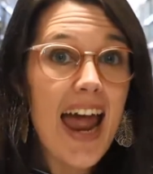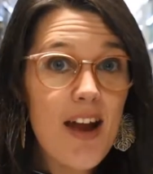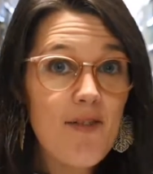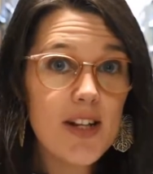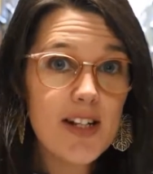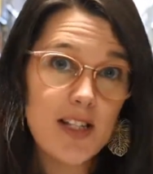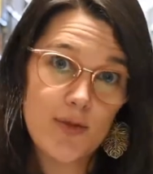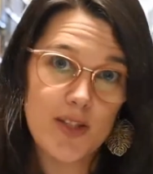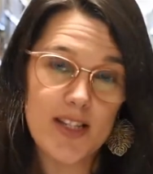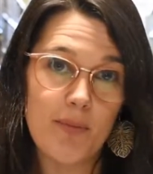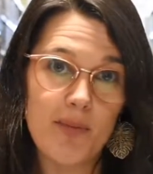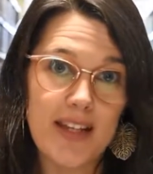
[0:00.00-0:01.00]
evidence for
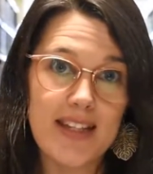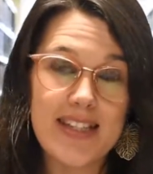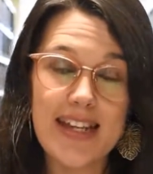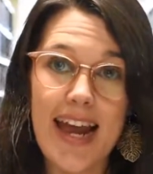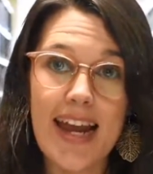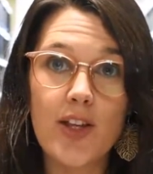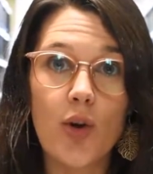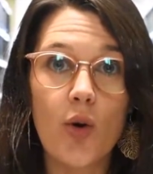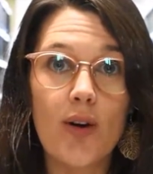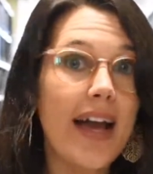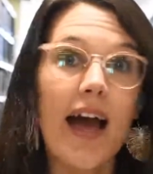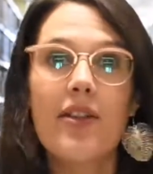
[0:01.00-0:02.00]
something? Say,
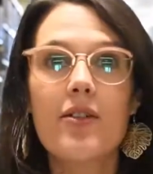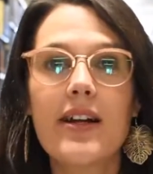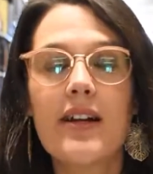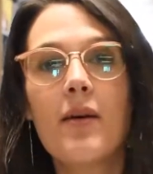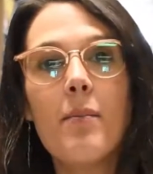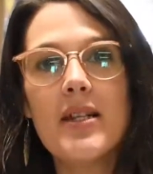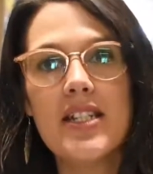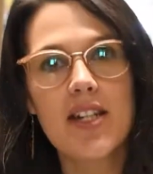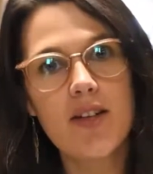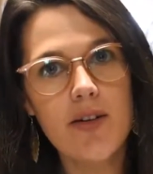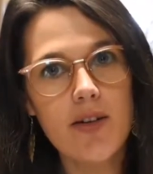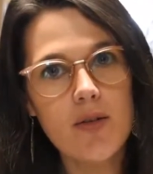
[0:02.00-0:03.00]
you're gathering
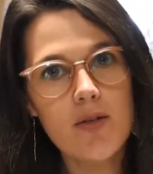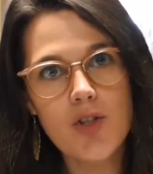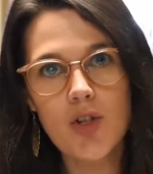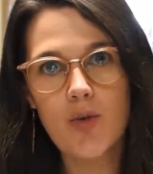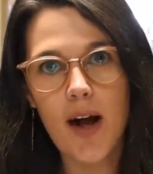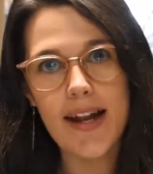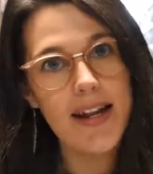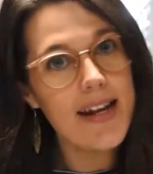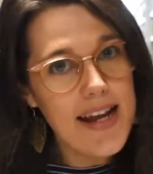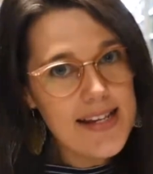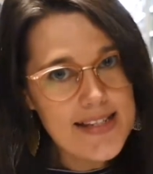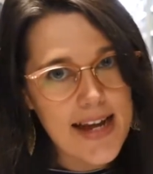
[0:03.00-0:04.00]
materials to write an
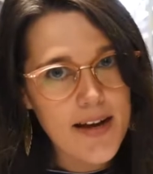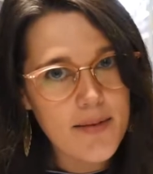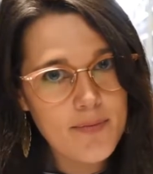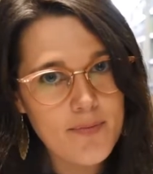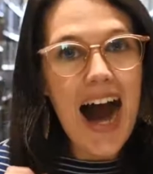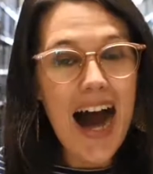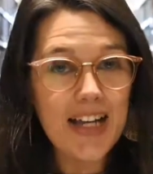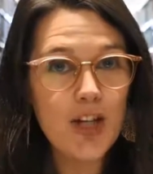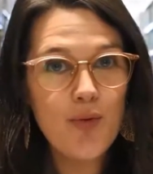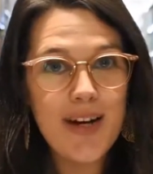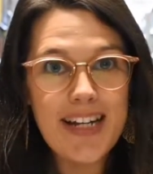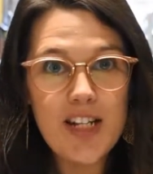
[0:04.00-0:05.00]
essay. Are
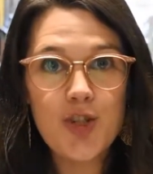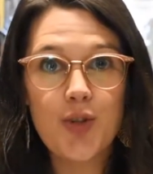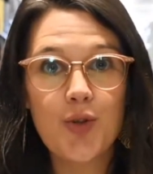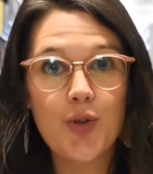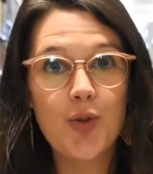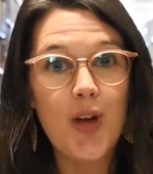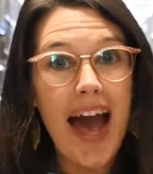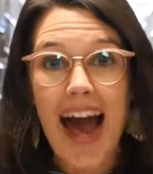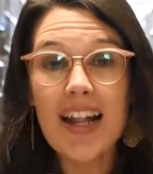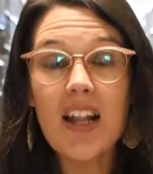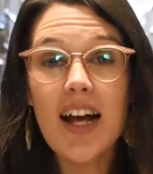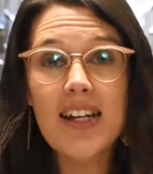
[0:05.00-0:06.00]
you reading to
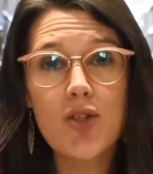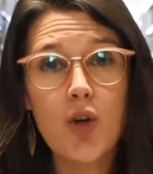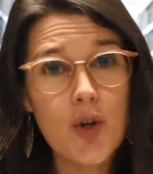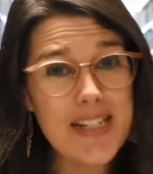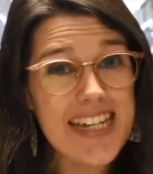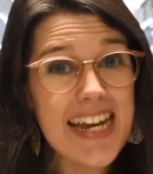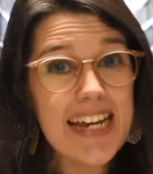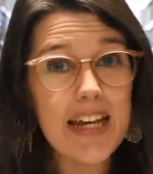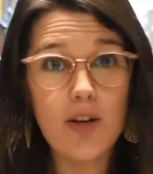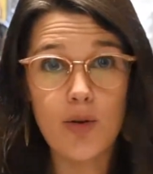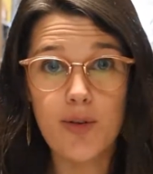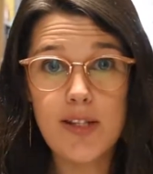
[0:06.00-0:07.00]
analyze or critique
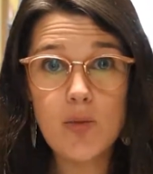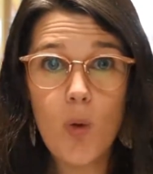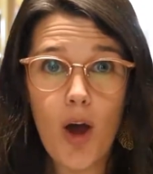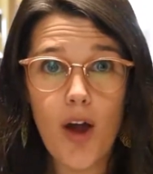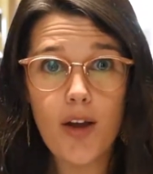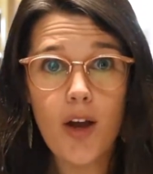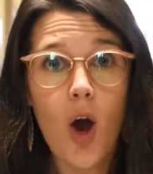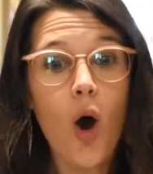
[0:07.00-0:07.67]
an author's work?